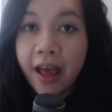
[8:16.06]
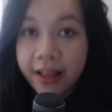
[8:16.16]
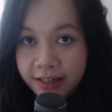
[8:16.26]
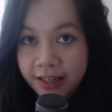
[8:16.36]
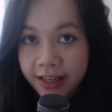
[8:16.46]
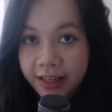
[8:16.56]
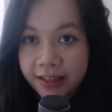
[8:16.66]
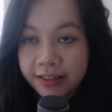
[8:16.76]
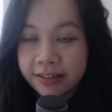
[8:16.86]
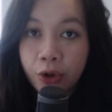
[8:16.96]

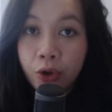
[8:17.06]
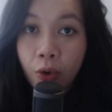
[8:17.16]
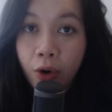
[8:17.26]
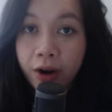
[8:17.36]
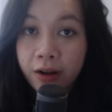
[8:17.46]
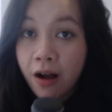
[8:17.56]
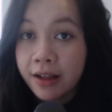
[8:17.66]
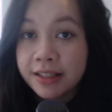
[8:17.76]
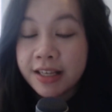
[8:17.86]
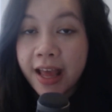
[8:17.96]
editing your
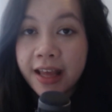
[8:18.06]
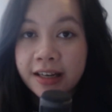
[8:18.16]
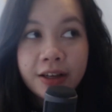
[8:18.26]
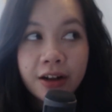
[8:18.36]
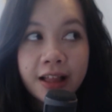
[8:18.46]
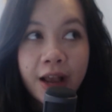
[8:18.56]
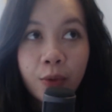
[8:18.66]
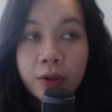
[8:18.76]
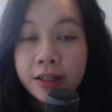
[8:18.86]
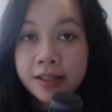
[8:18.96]
content, you're like,
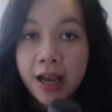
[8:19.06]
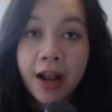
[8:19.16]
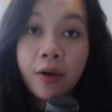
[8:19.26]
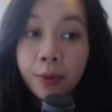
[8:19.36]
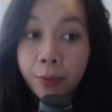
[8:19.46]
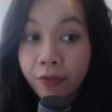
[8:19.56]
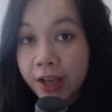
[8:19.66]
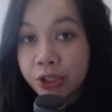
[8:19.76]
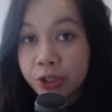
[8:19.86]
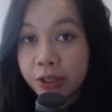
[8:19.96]
well, is hiring a
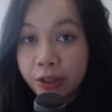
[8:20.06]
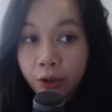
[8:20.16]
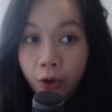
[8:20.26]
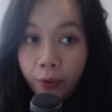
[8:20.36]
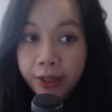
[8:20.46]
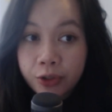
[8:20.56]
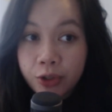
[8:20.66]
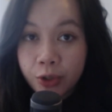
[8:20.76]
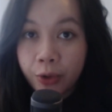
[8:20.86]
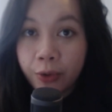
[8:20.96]
professional going
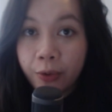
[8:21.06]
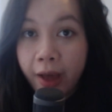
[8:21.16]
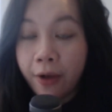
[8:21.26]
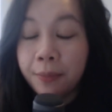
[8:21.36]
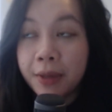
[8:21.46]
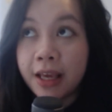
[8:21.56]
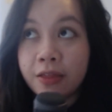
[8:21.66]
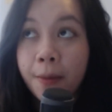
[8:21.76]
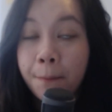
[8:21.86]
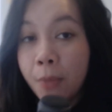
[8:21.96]
to help me
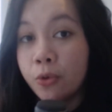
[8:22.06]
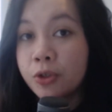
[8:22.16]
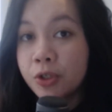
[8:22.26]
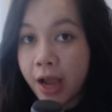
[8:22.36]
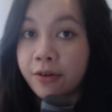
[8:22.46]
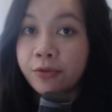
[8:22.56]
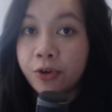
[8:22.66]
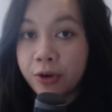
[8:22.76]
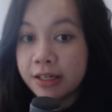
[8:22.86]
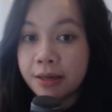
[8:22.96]
get the most out of
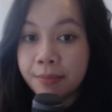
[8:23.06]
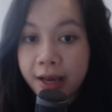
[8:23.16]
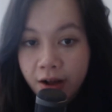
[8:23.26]
creating my